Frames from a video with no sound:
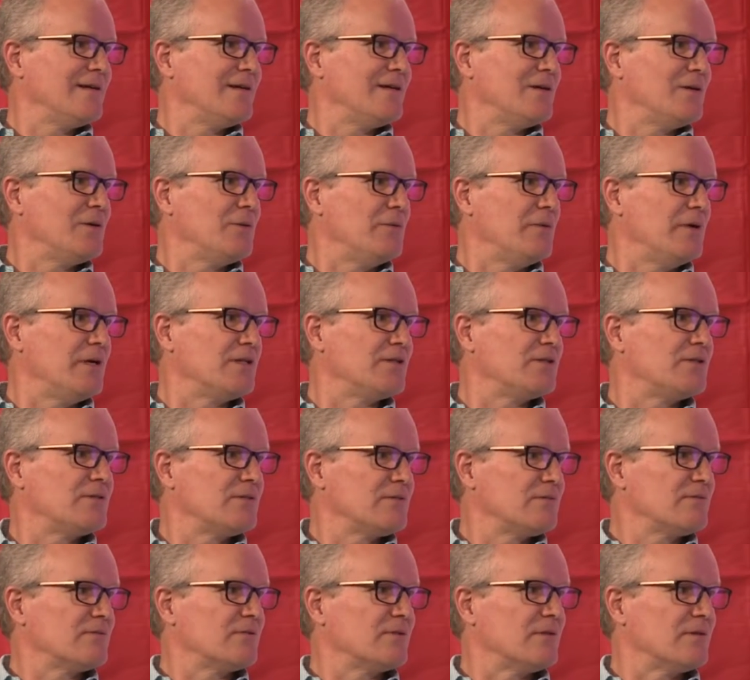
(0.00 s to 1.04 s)
Which,
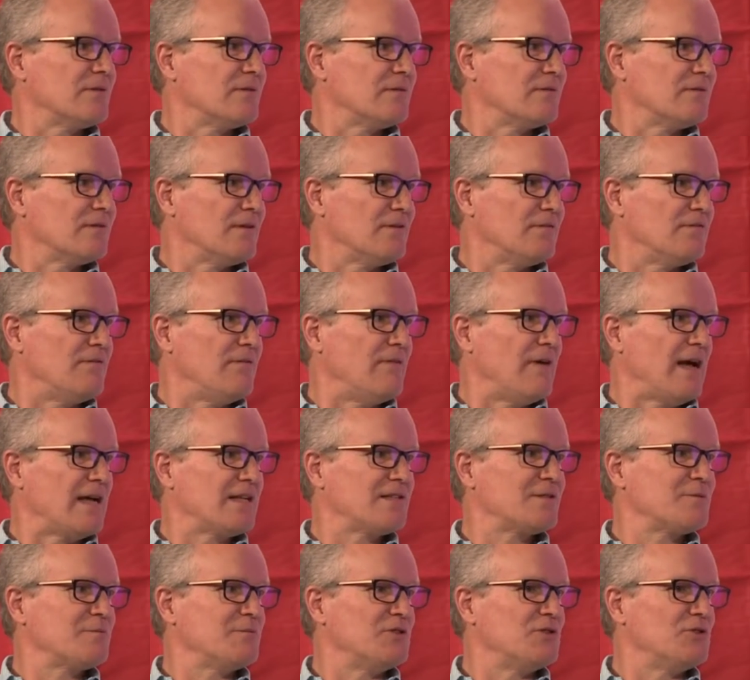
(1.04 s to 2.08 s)
for a
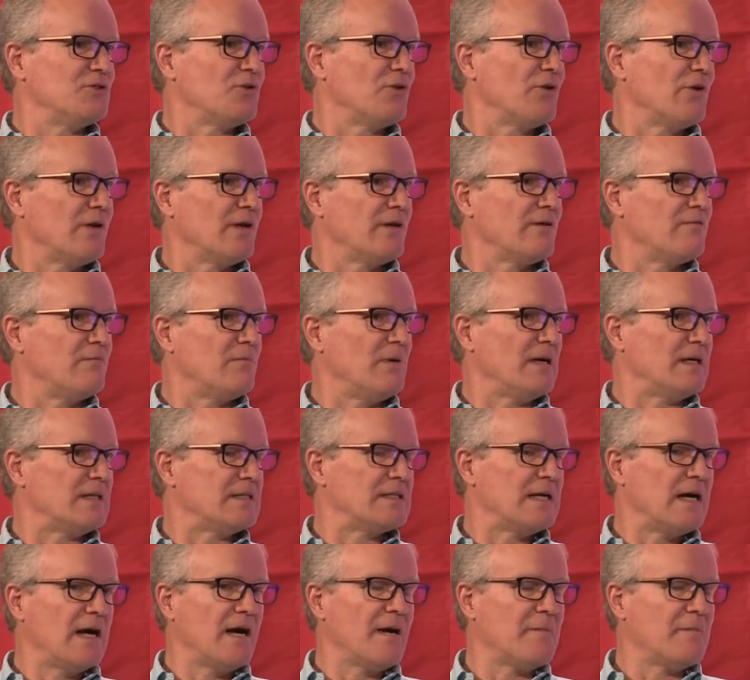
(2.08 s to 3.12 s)
vast majority of my
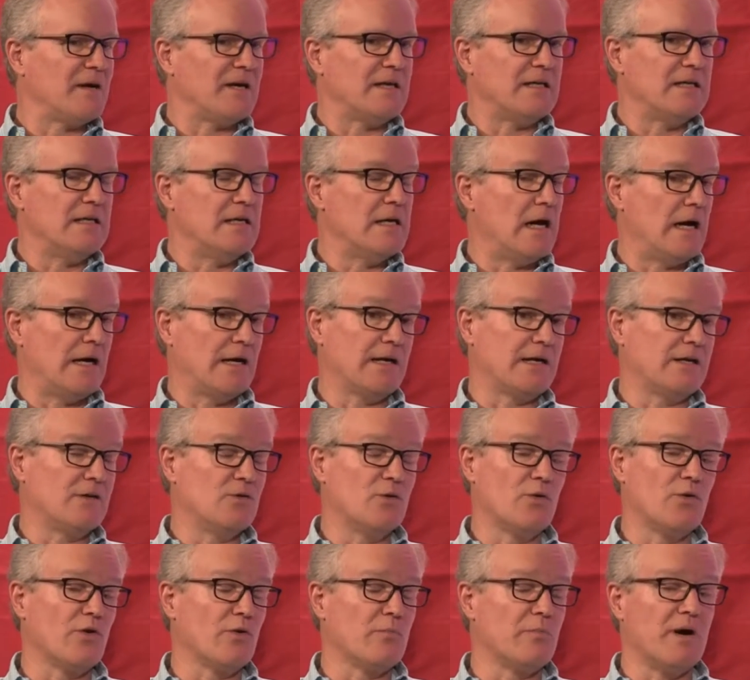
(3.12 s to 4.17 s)
time, I
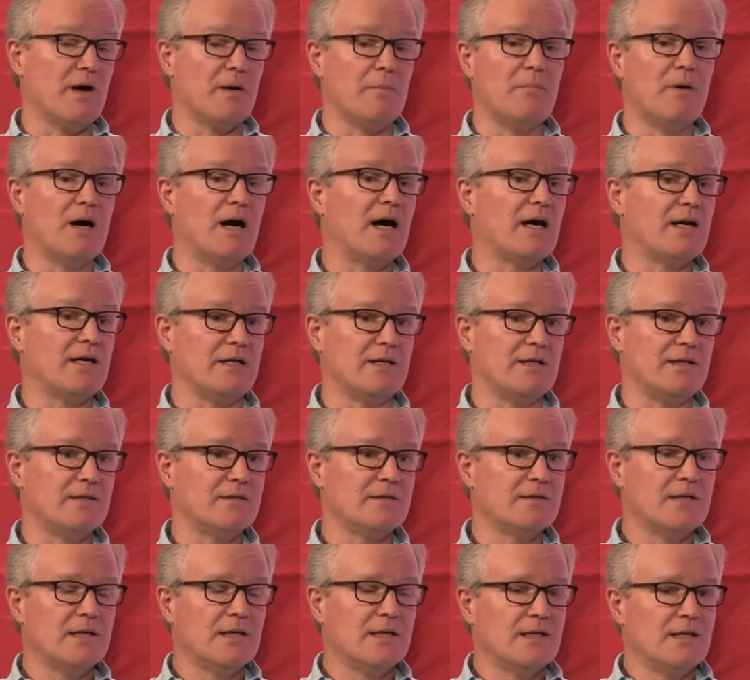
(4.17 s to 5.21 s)
ignored my body
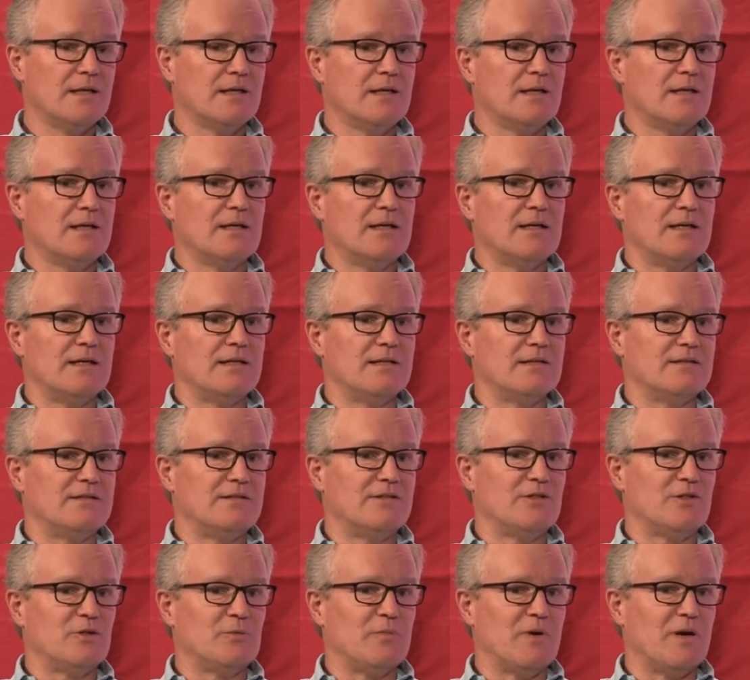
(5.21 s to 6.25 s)

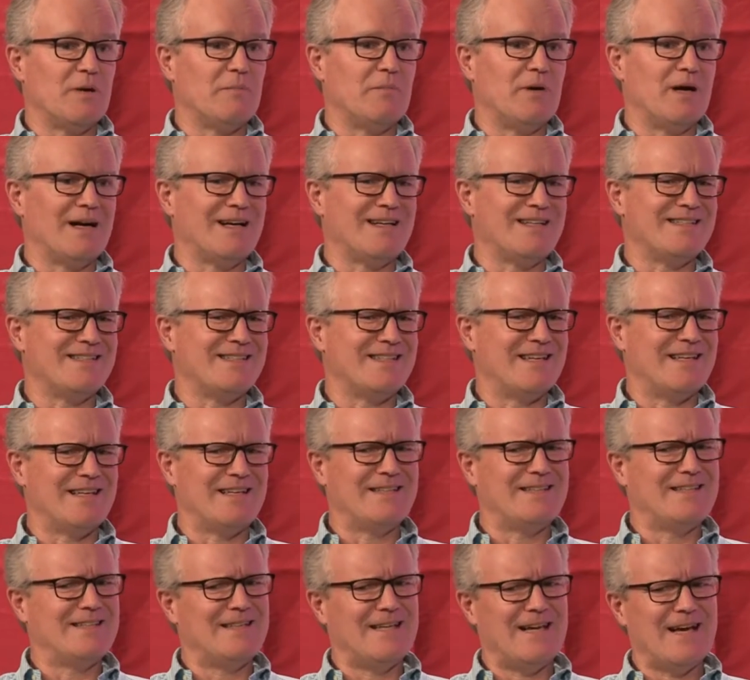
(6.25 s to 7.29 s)
until my body said,
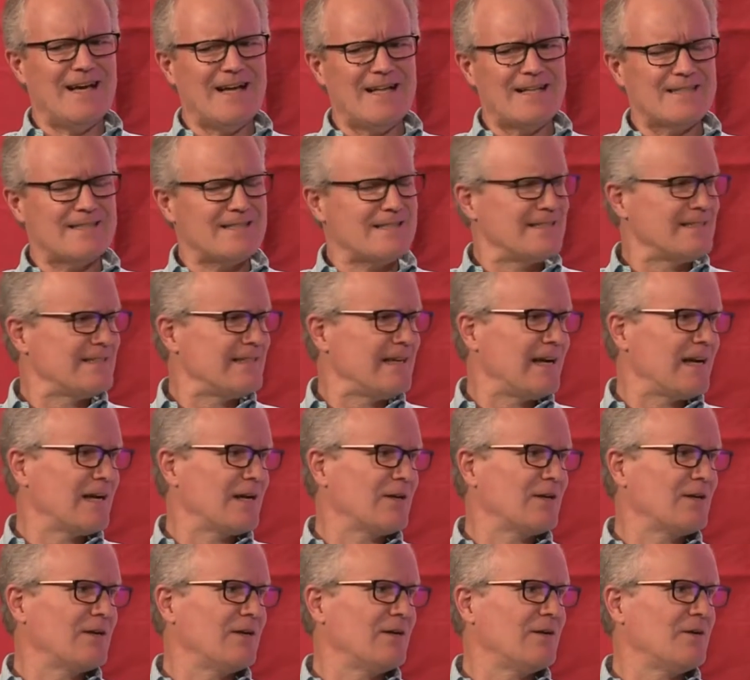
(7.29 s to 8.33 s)
that's
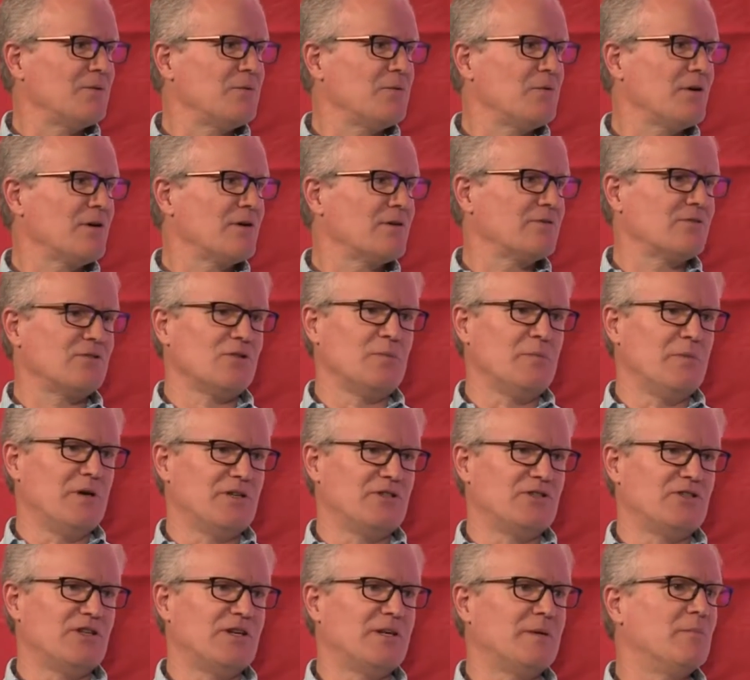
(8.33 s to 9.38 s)
not going to work so
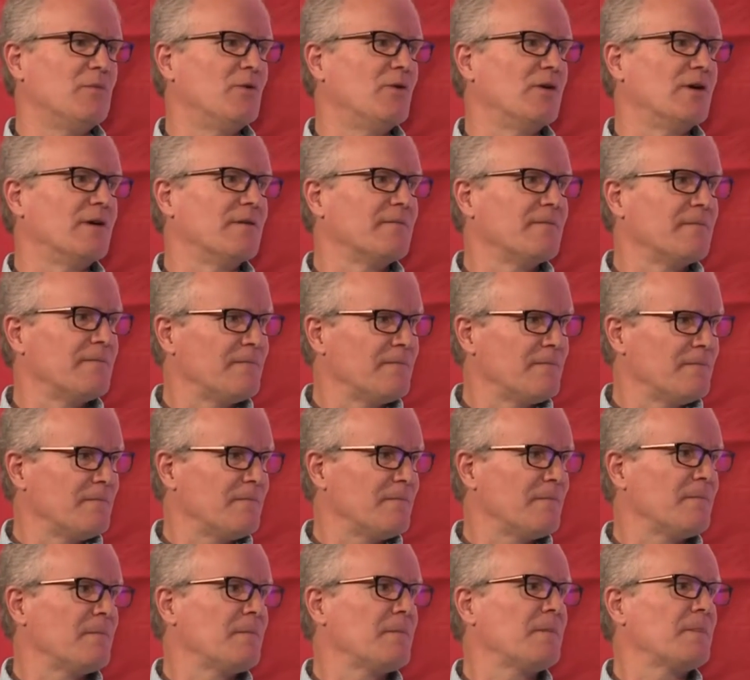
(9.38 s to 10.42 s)
much anymore.
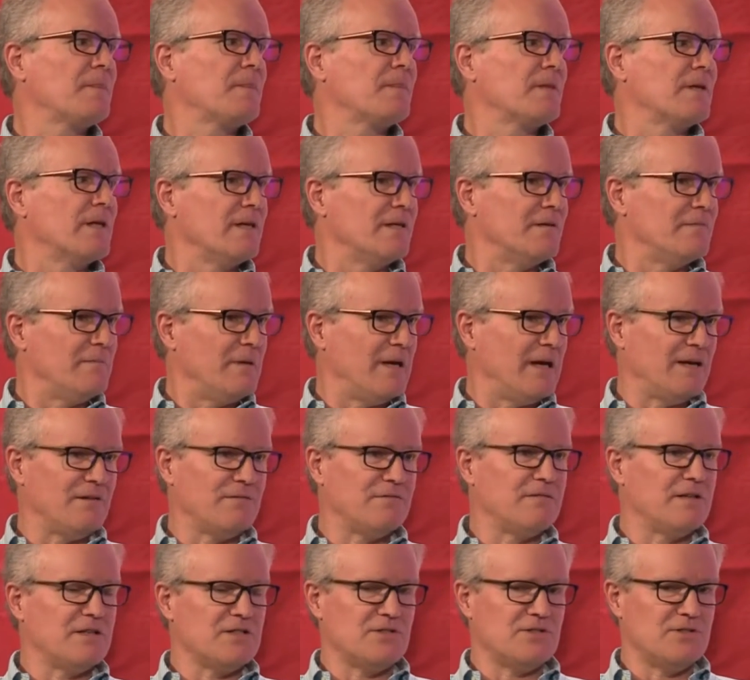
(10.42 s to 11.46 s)
And it
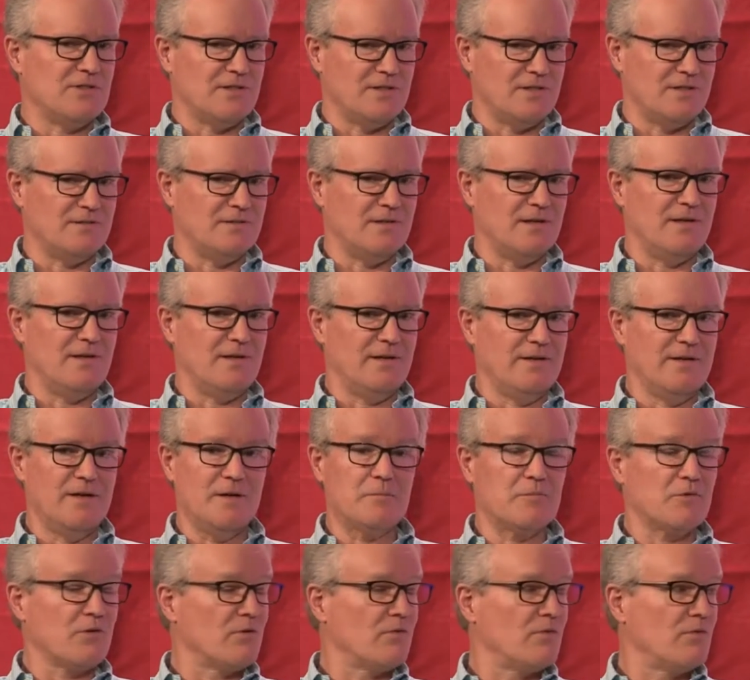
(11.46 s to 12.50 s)
manifested in a
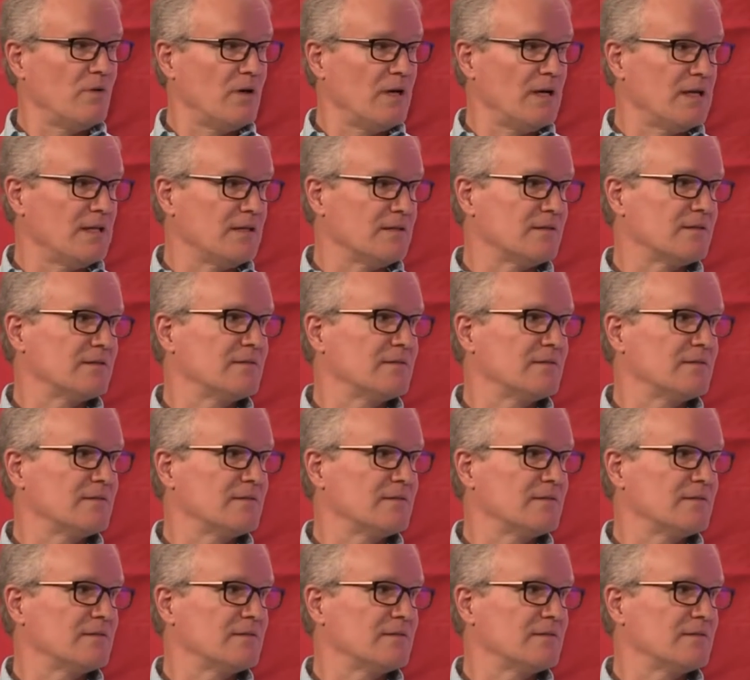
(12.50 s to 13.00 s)
number of ways.